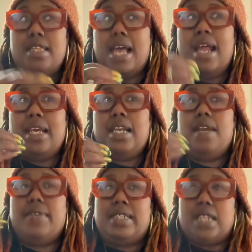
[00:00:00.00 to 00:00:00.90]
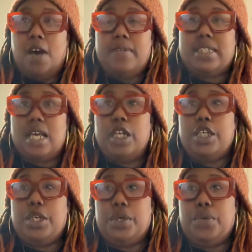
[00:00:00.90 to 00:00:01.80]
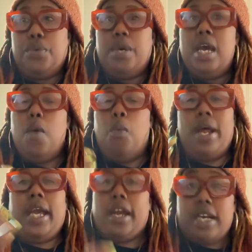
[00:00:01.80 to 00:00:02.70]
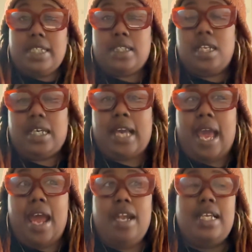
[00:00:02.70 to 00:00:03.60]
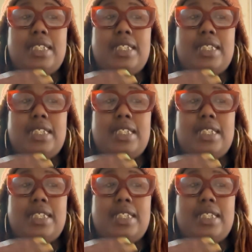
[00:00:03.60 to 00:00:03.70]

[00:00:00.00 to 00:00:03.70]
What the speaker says: That in and of itself is telling you what areas to look at,